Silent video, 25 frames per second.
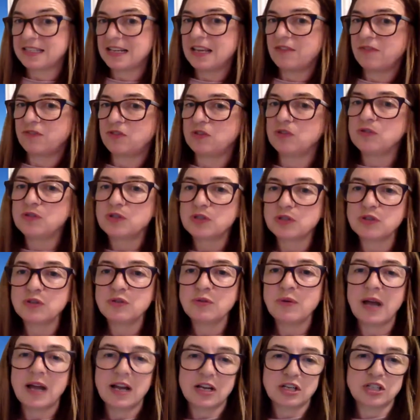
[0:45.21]
if you
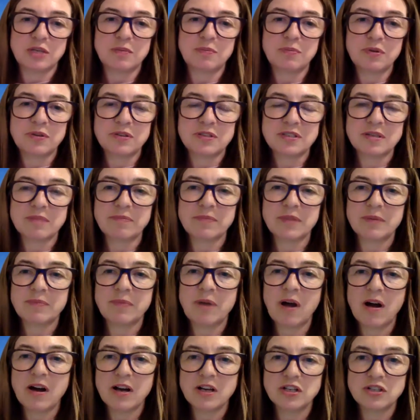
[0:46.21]
do actually put something
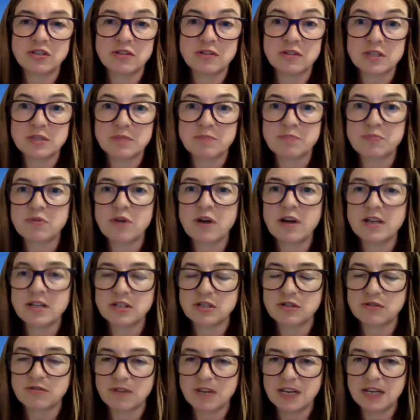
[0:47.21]
behind you that's bright
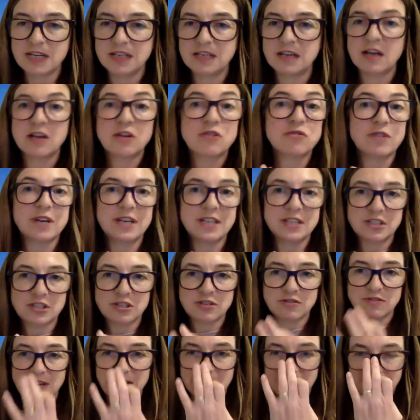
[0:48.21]
green, a green
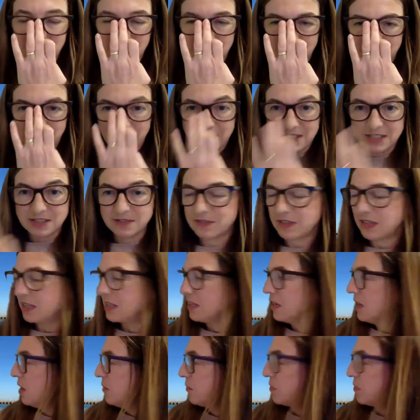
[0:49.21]
screen effectively.